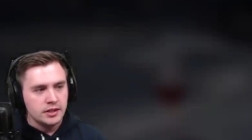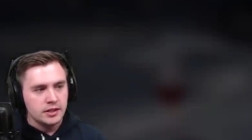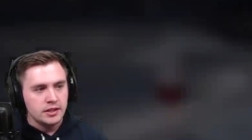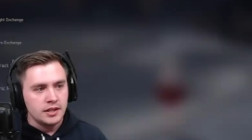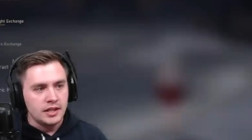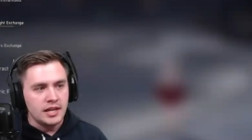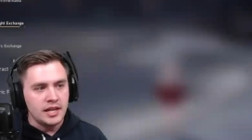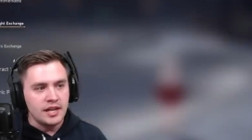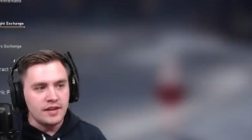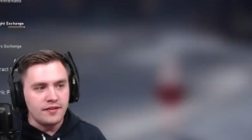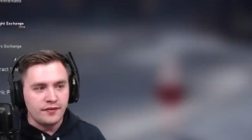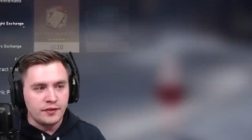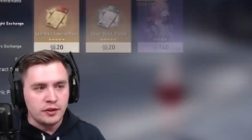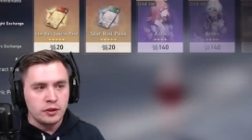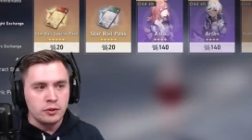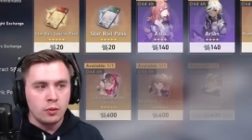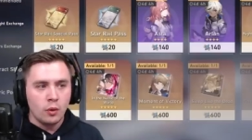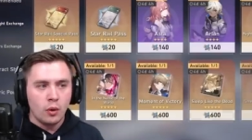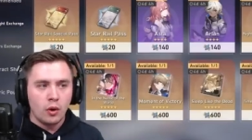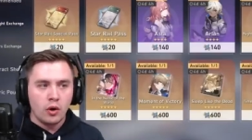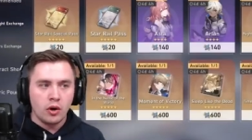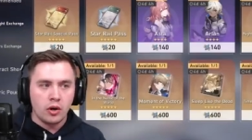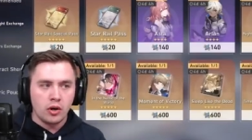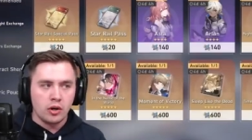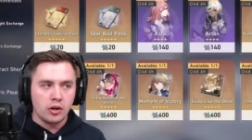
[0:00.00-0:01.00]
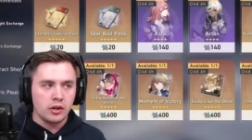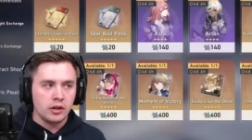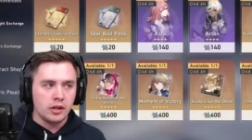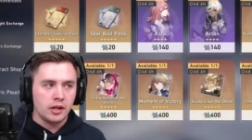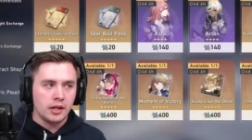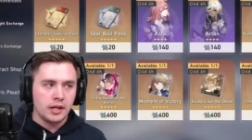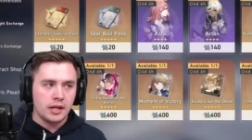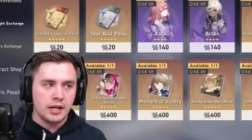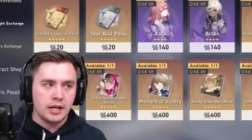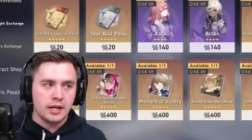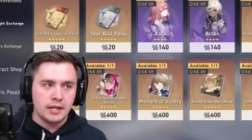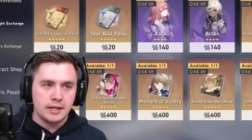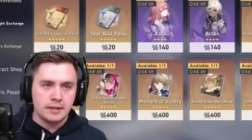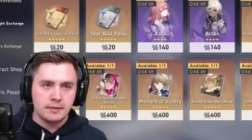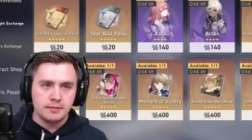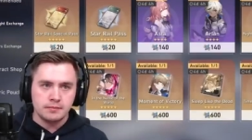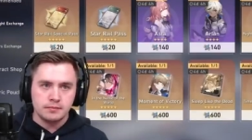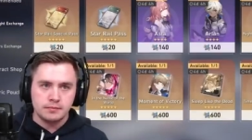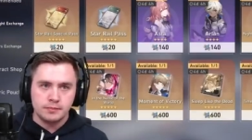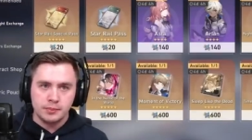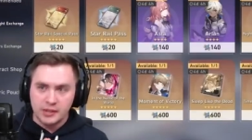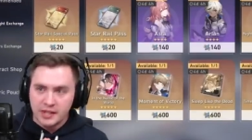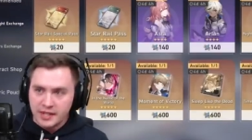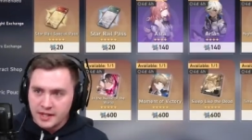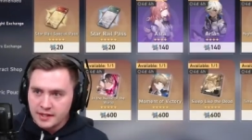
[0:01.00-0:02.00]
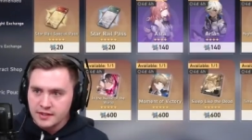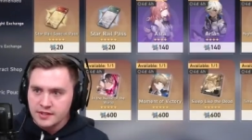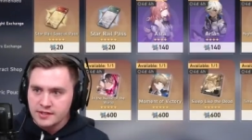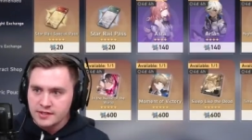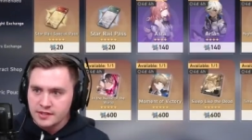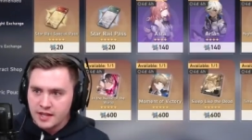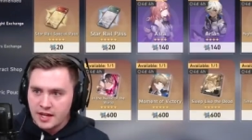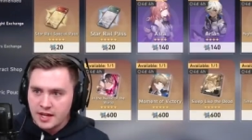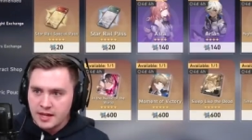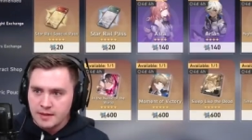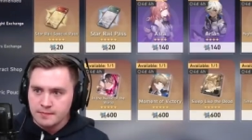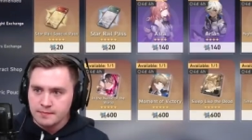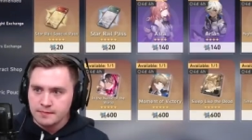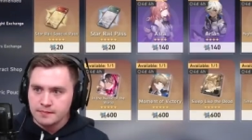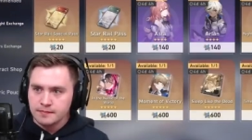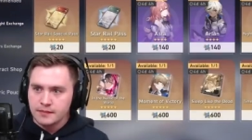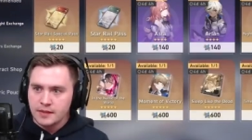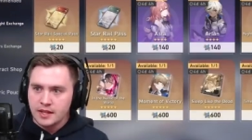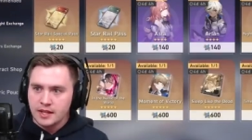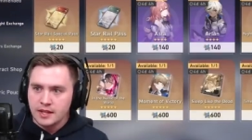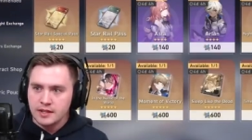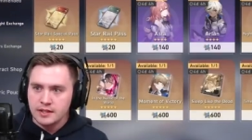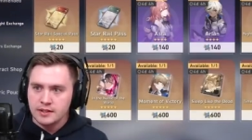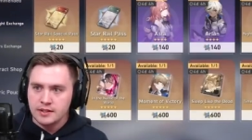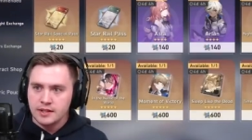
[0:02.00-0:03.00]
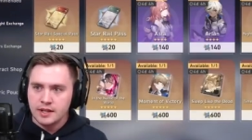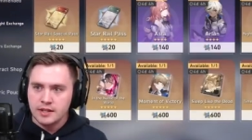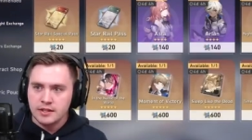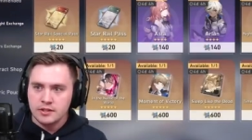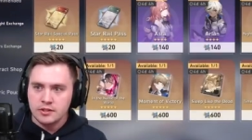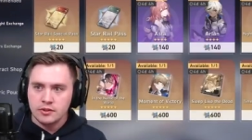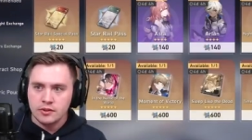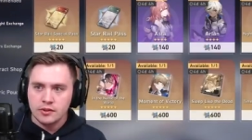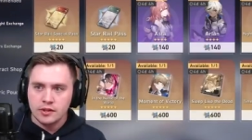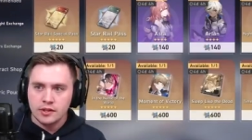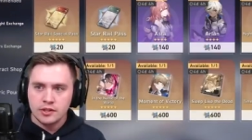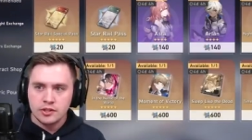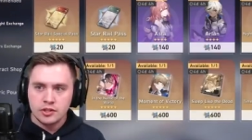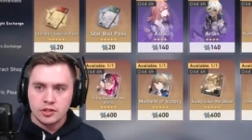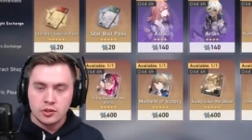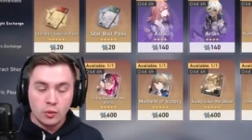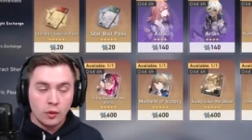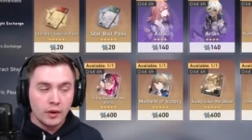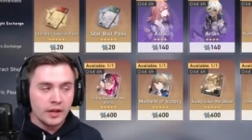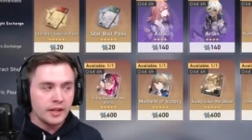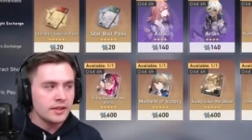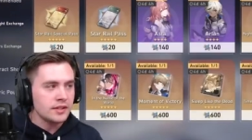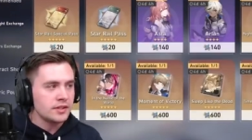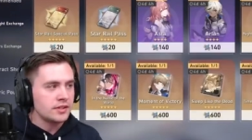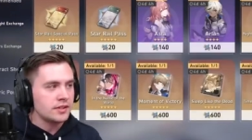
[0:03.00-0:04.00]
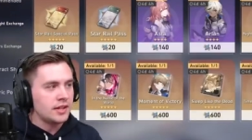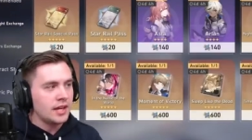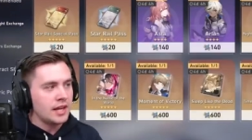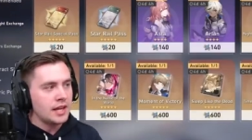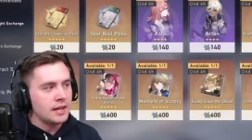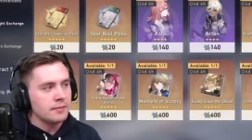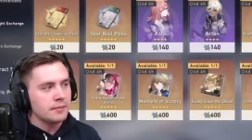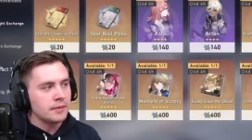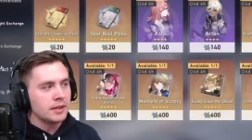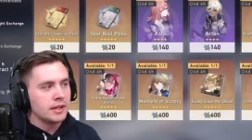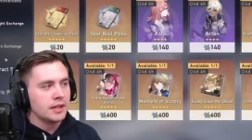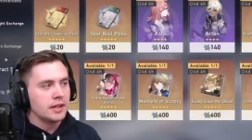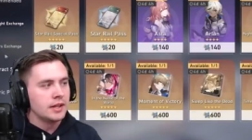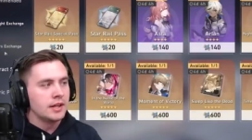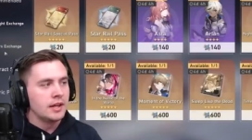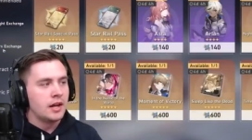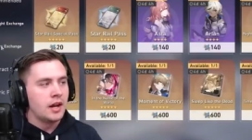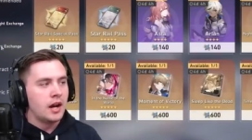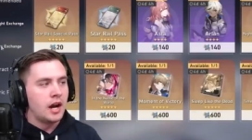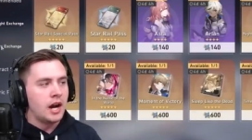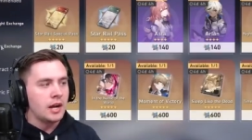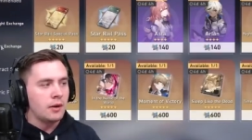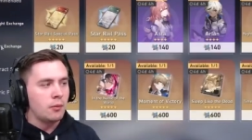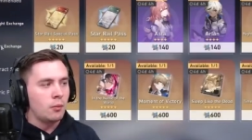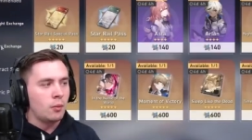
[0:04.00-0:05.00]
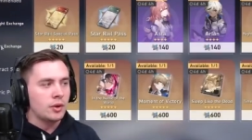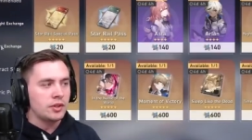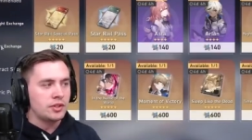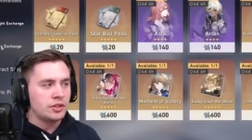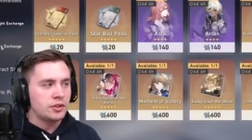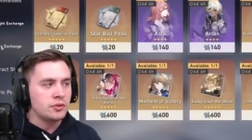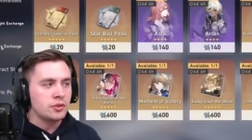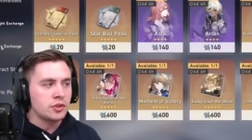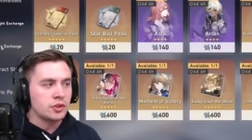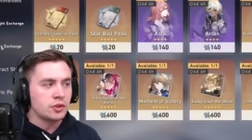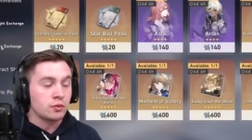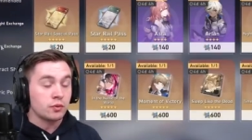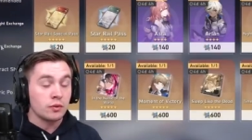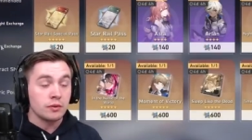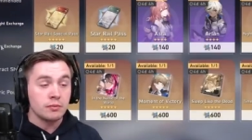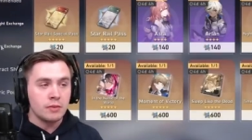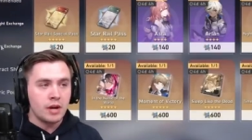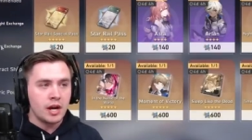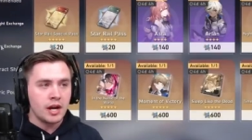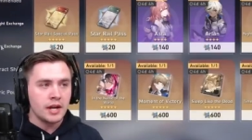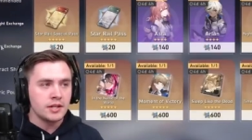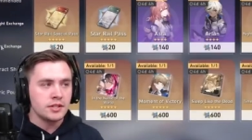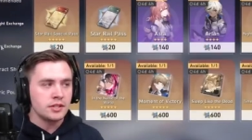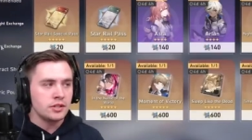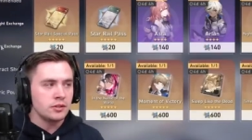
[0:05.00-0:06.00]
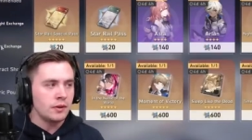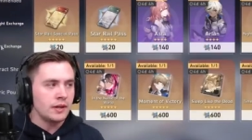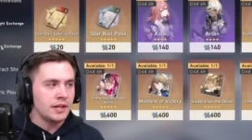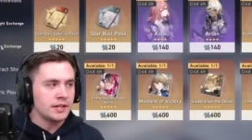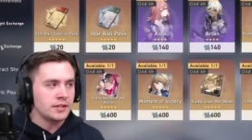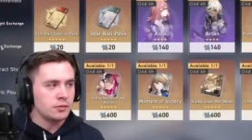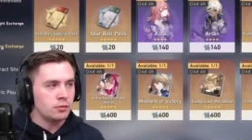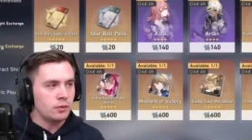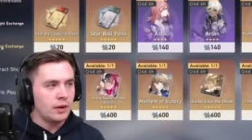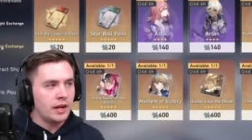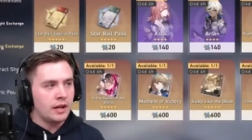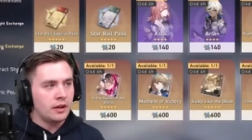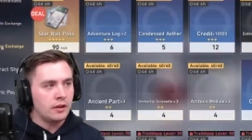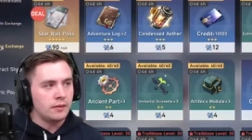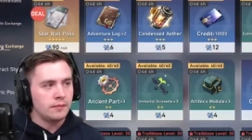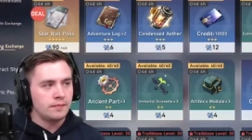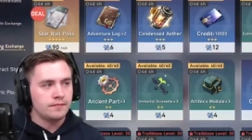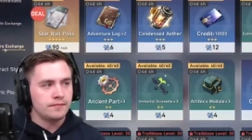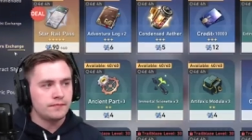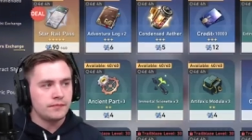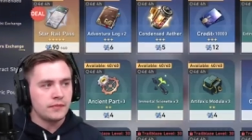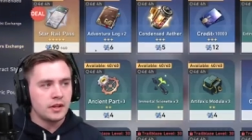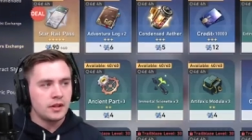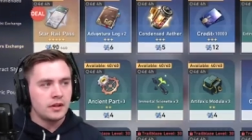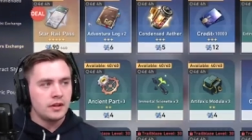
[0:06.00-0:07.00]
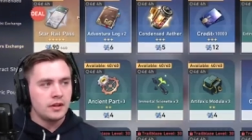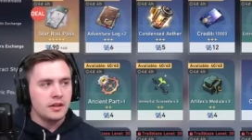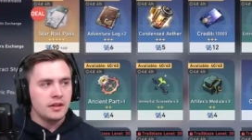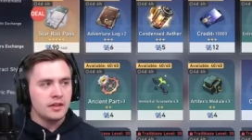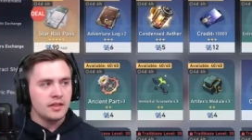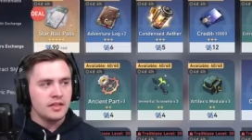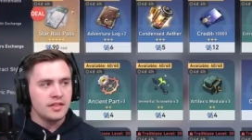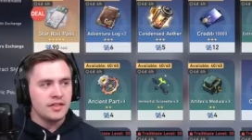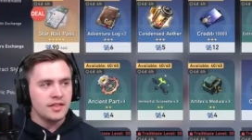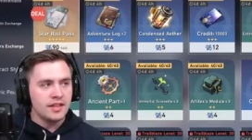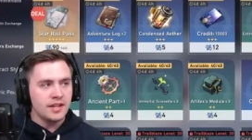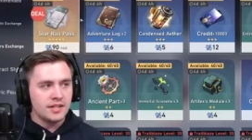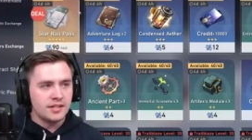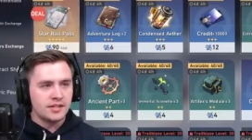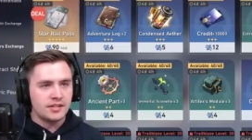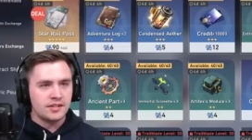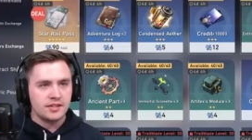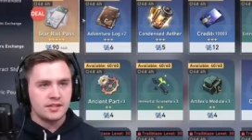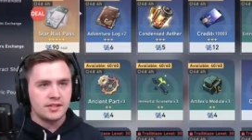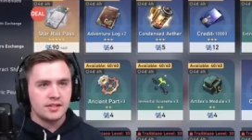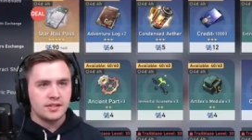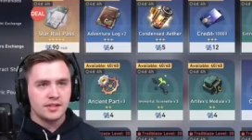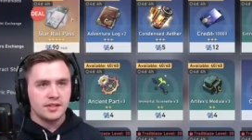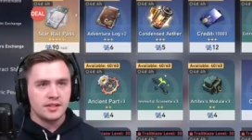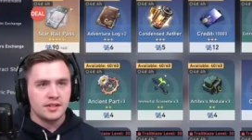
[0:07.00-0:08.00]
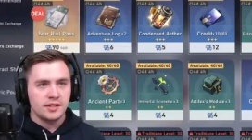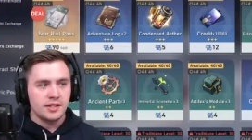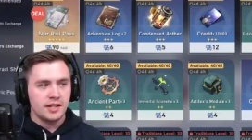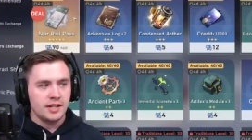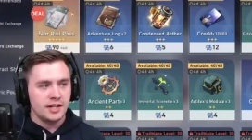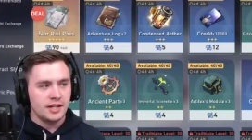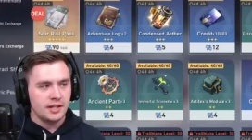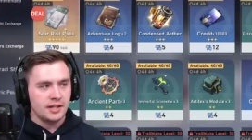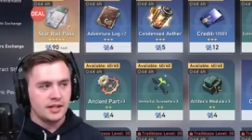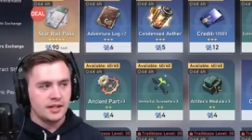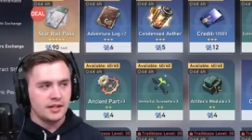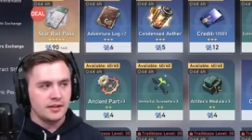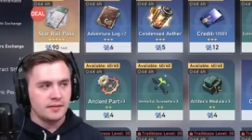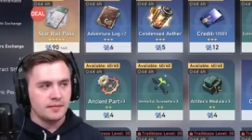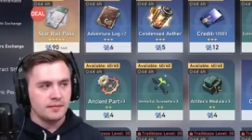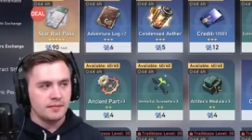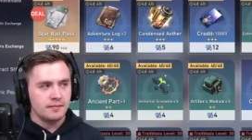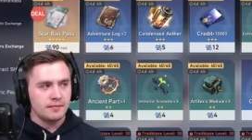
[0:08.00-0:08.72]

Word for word: if you are um, playing this game and, and you're enjoying this game, I want to just remind you as well, this uh,